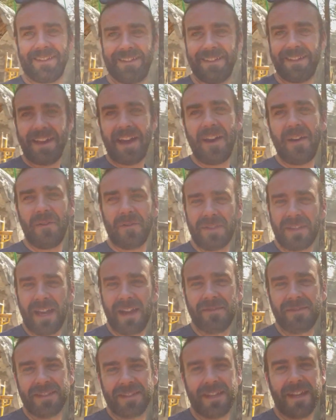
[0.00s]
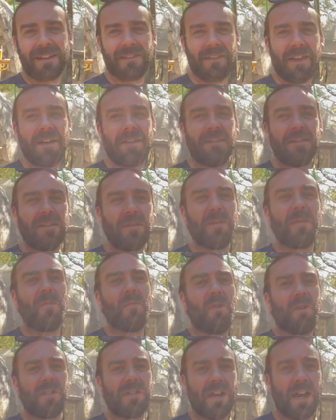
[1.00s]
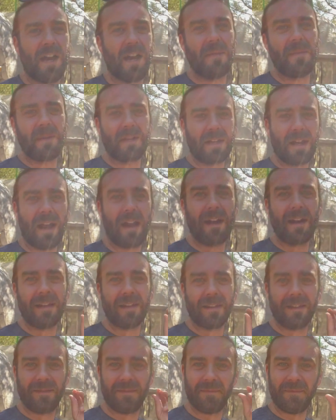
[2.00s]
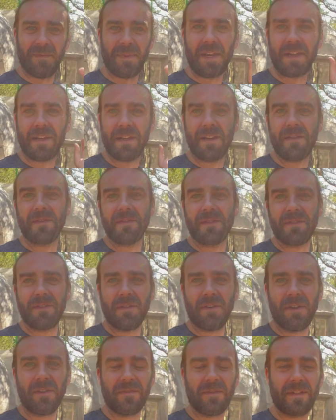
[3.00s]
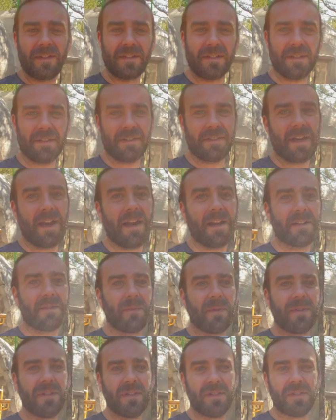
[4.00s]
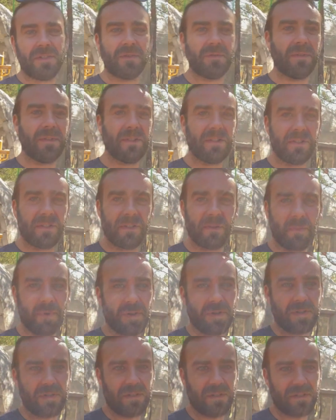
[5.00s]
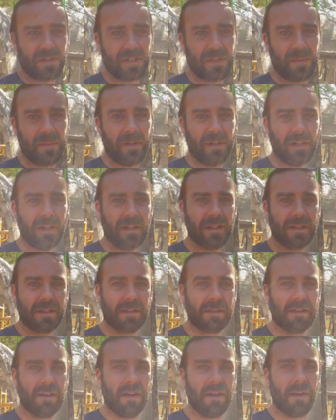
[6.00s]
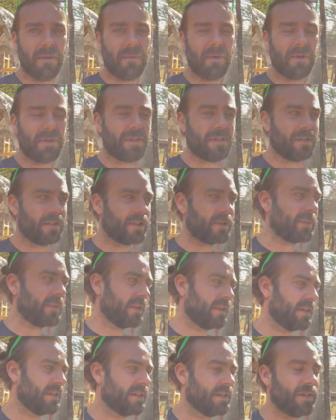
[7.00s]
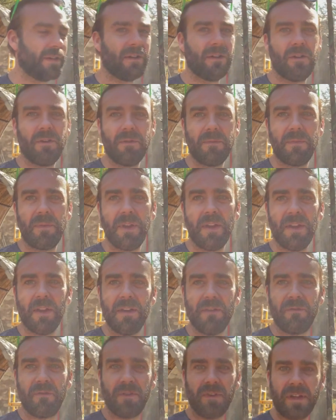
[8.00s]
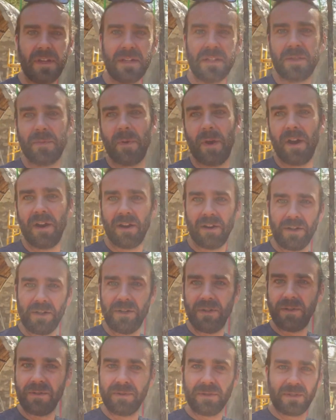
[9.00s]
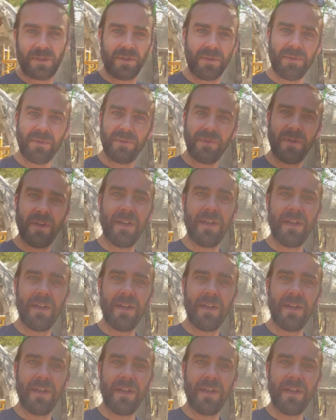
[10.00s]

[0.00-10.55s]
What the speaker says: I would have to take a little bit more time in guiding and making sure everything's exact. But this is really just a personal experience to hopefully inspire you to,